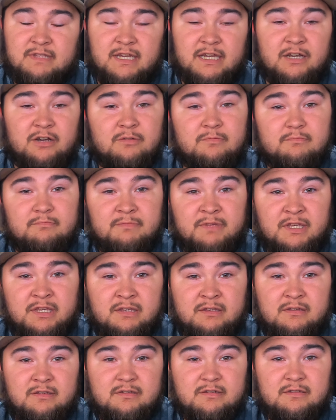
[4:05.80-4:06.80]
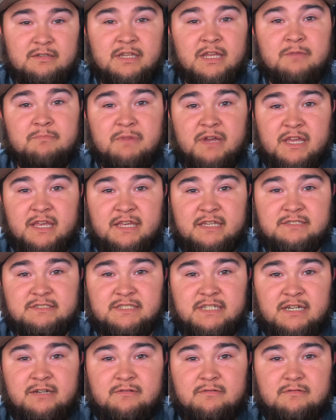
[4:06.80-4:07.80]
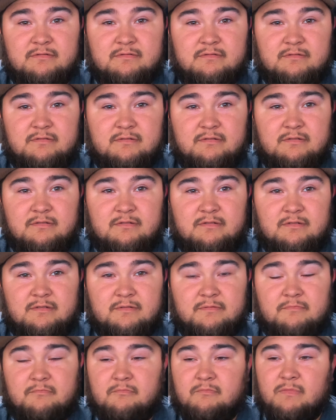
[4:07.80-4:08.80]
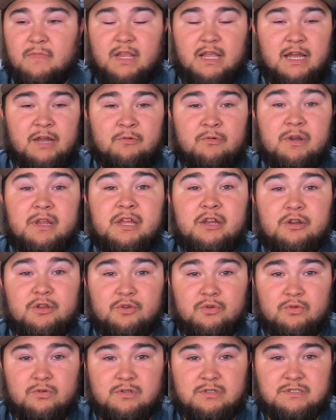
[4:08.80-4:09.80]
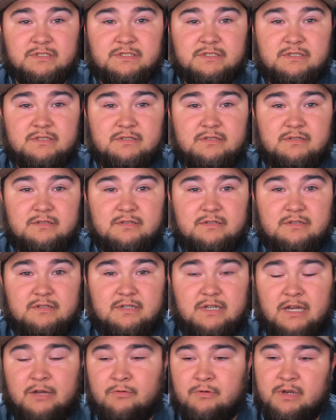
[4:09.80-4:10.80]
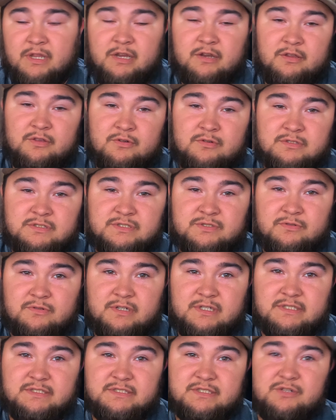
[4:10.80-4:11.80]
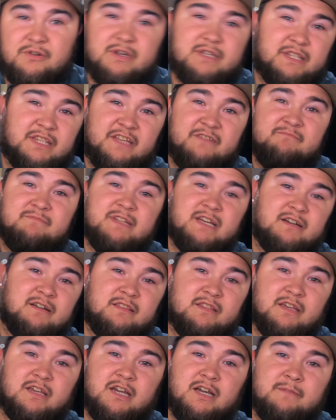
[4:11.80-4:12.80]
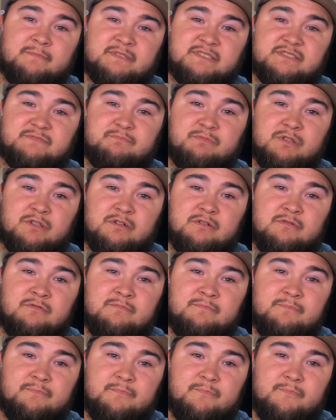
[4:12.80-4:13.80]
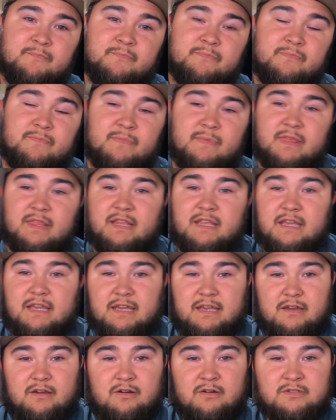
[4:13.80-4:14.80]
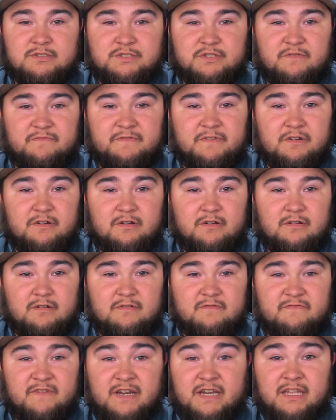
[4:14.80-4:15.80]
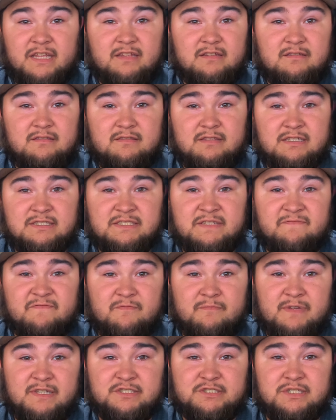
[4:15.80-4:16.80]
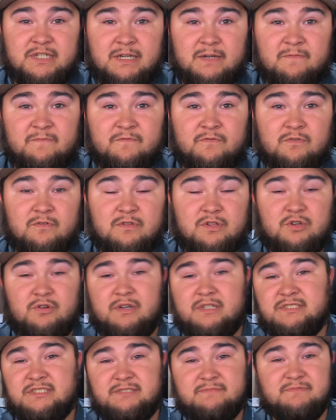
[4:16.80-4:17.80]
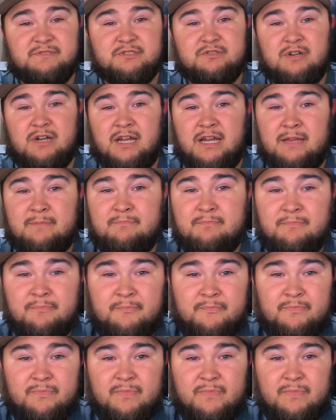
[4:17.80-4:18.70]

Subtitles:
that help me take my kids out. I want to hear yours. I want to hear your stories. Go ahead and leave them down in the comments below. Also, if you're finding this information helpful, go ahead and subscribe,